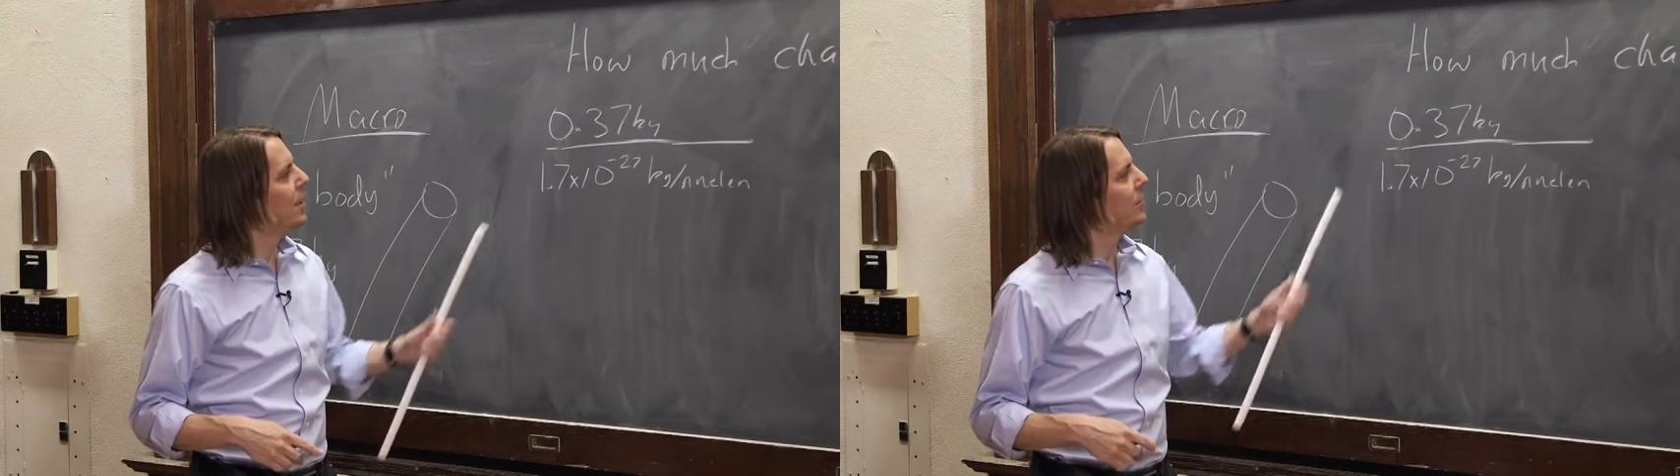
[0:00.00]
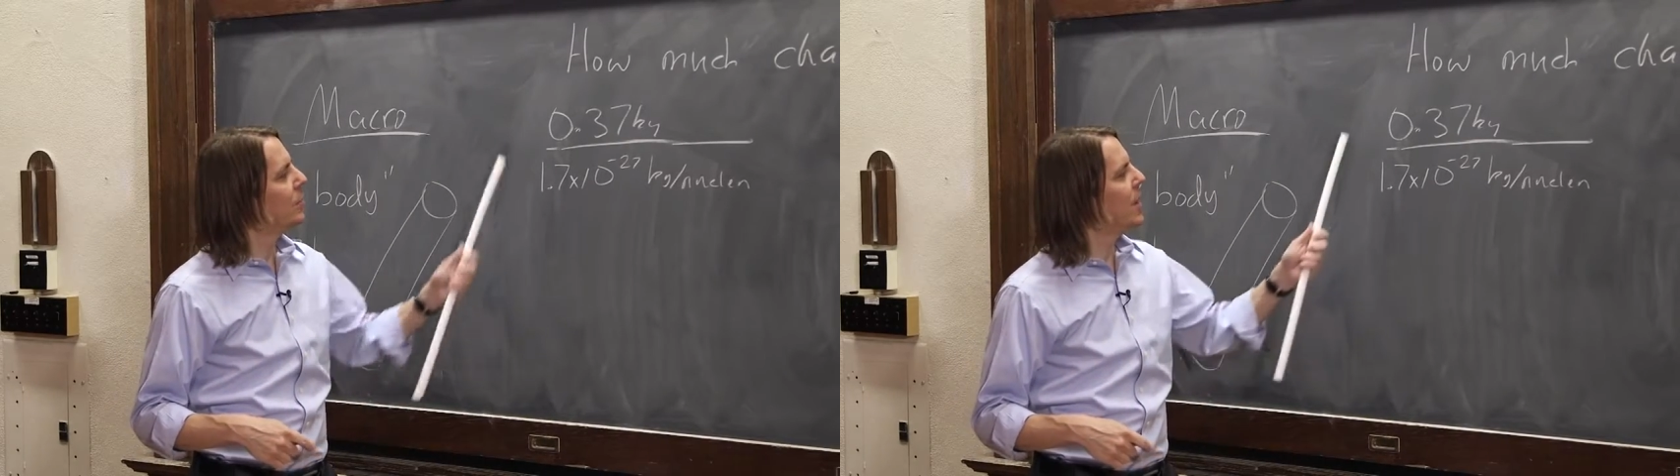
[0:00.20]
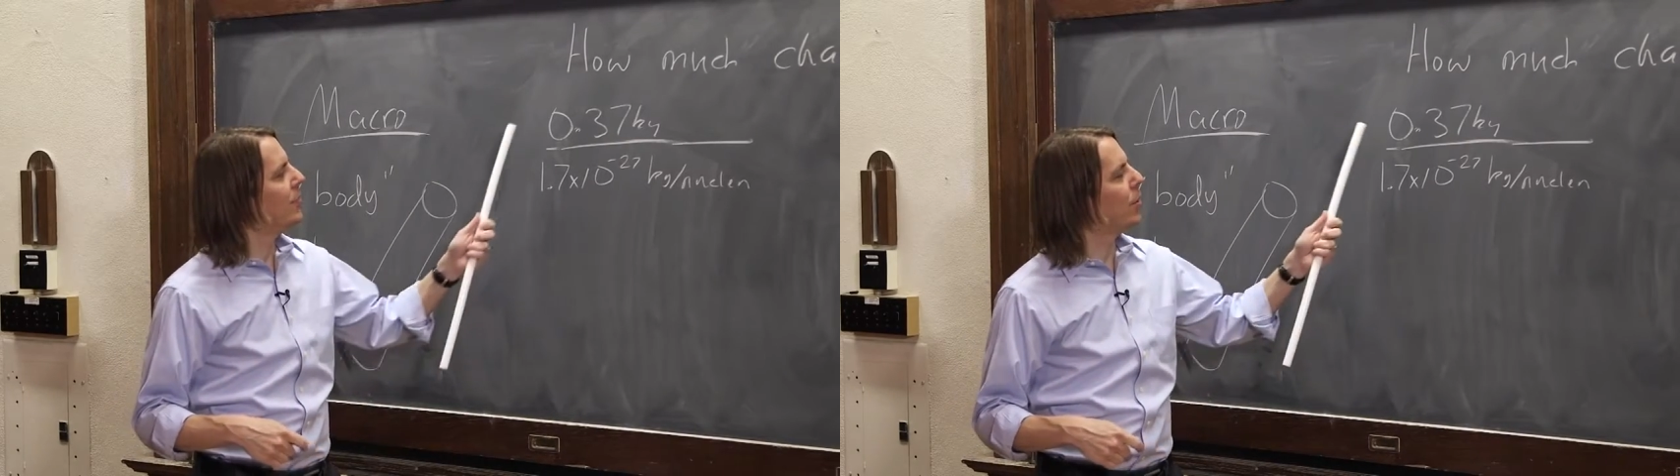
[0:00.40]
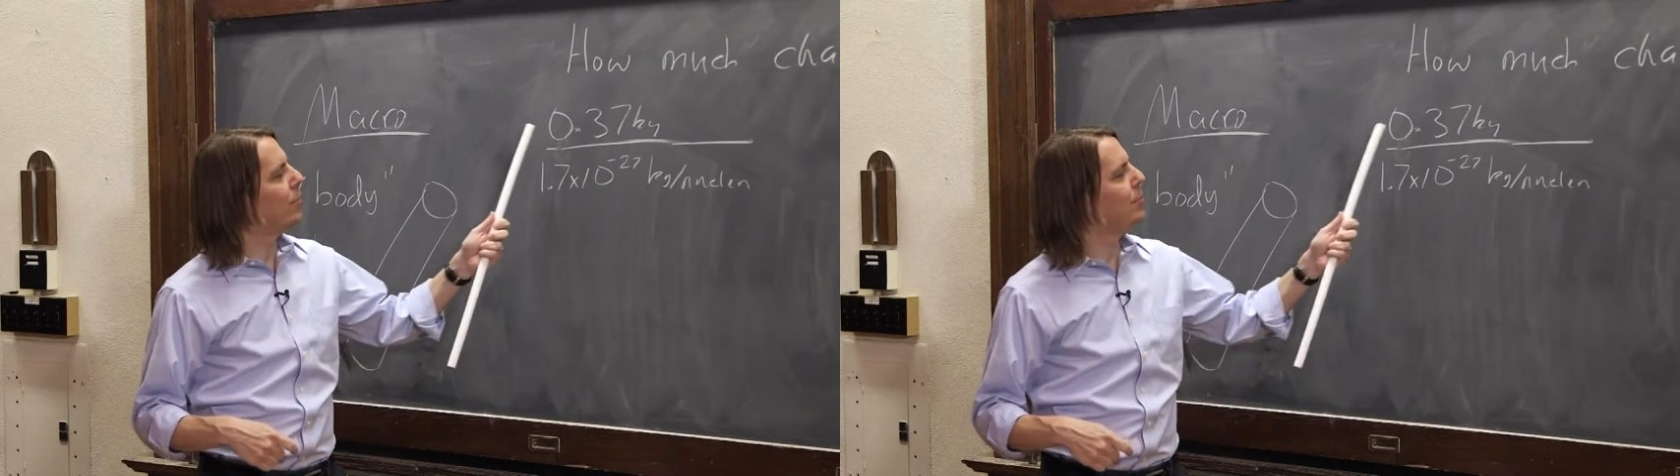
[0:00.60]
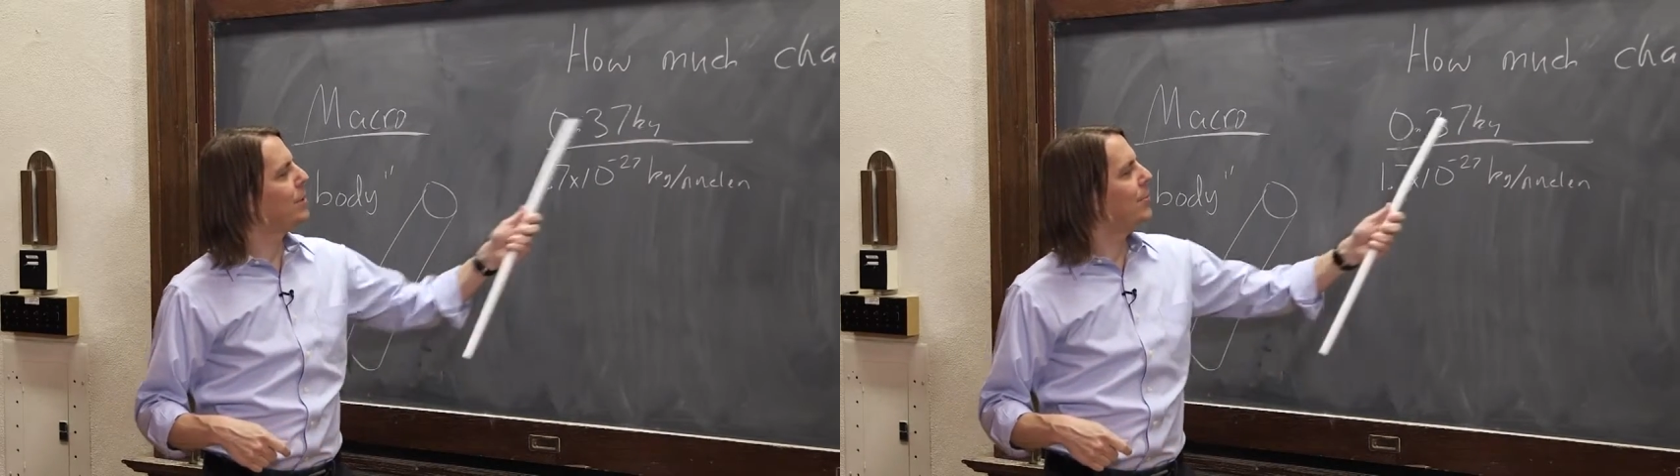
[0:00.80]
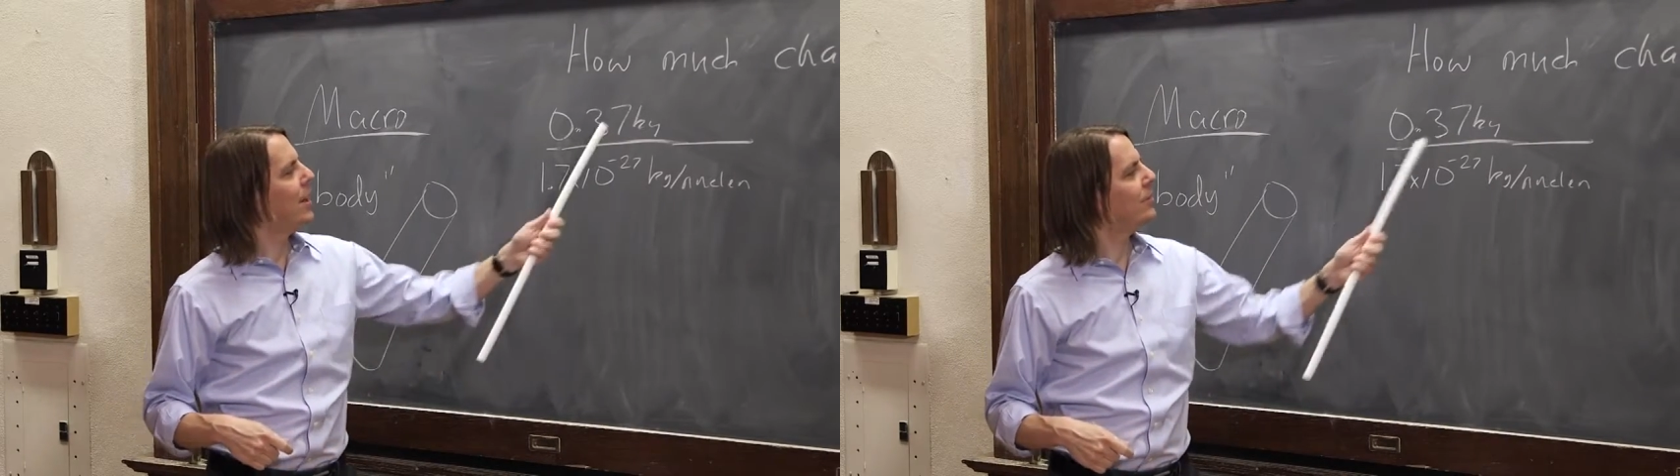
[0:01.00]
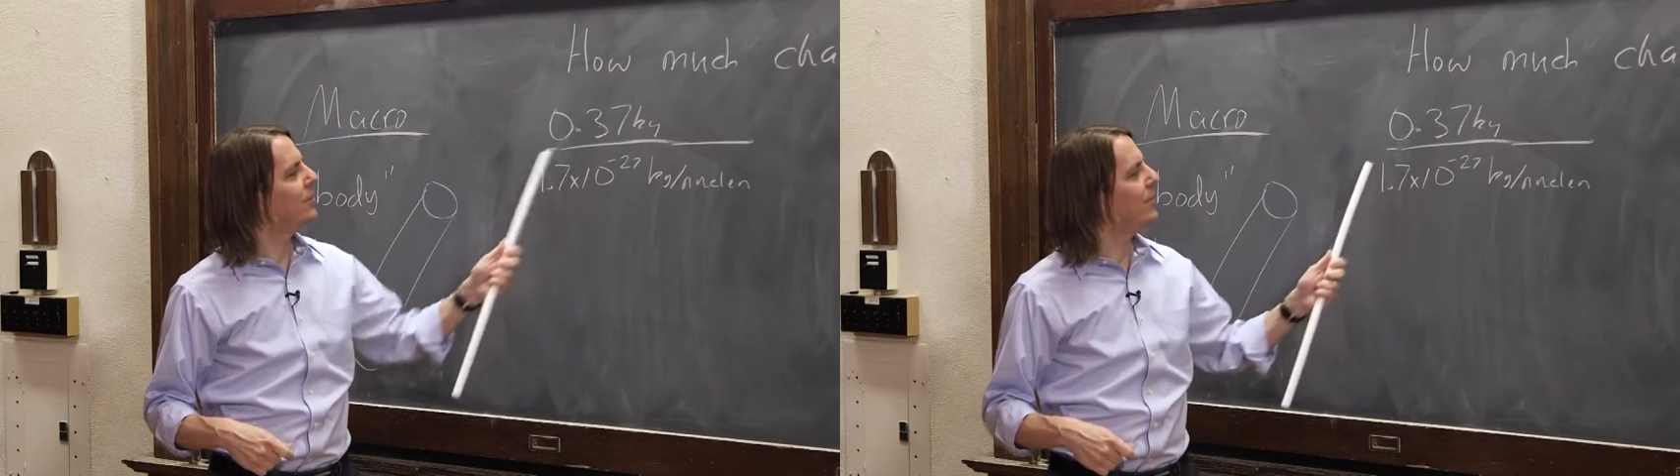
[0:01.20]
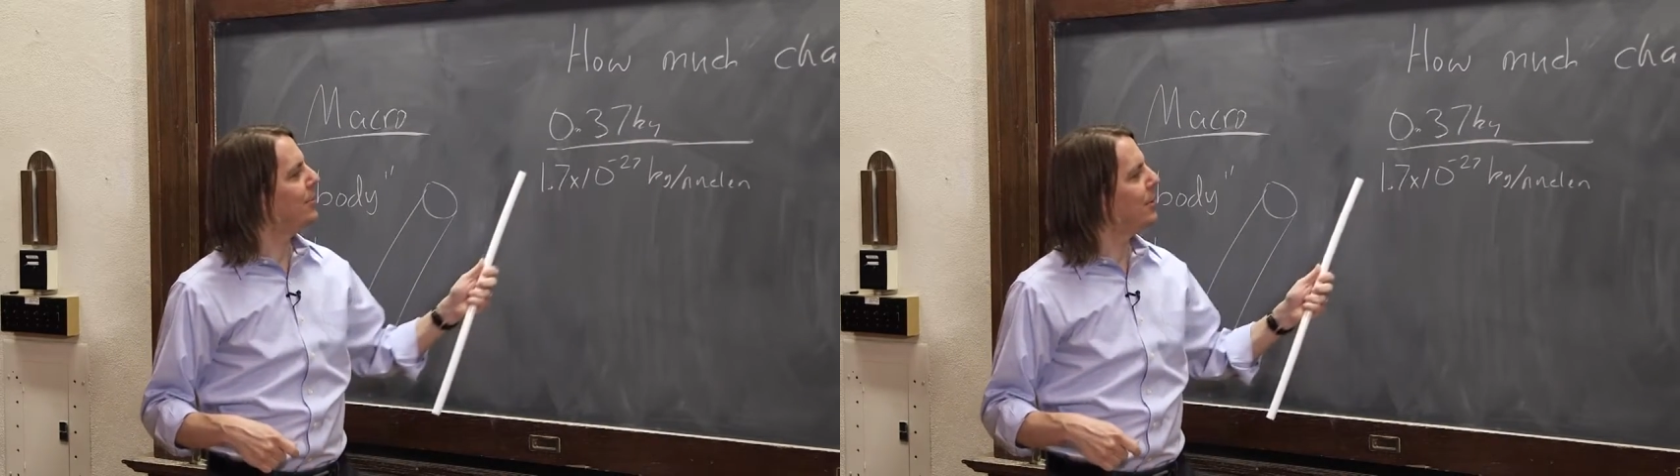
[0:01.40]
So we have our big mass
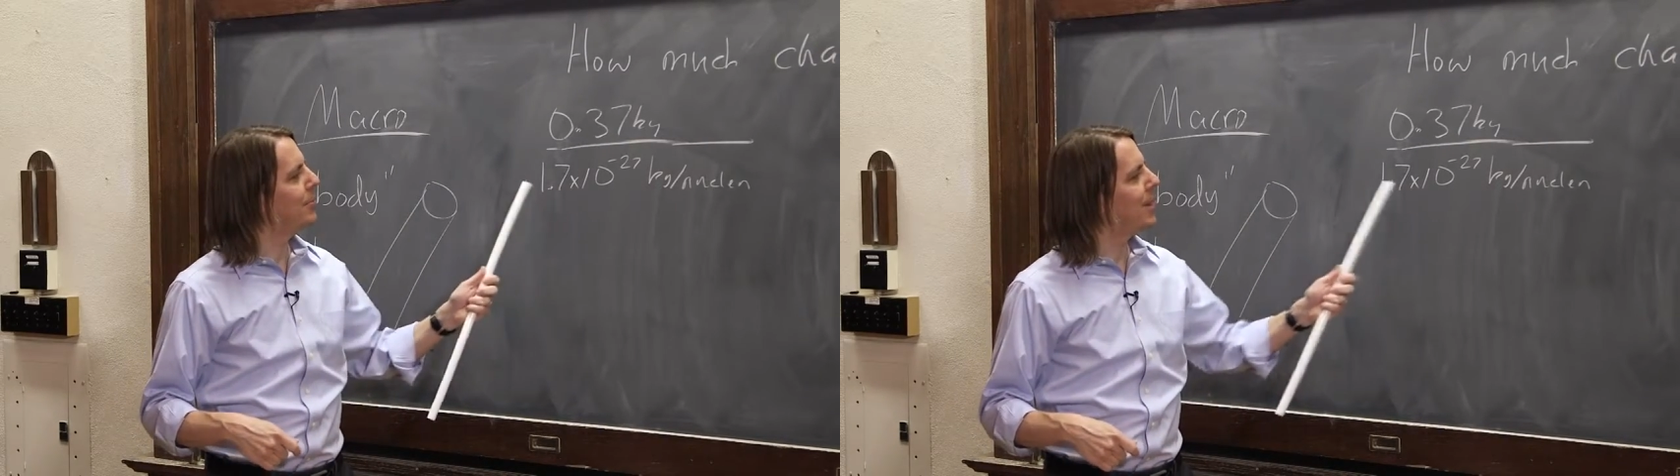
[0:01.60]
divided by the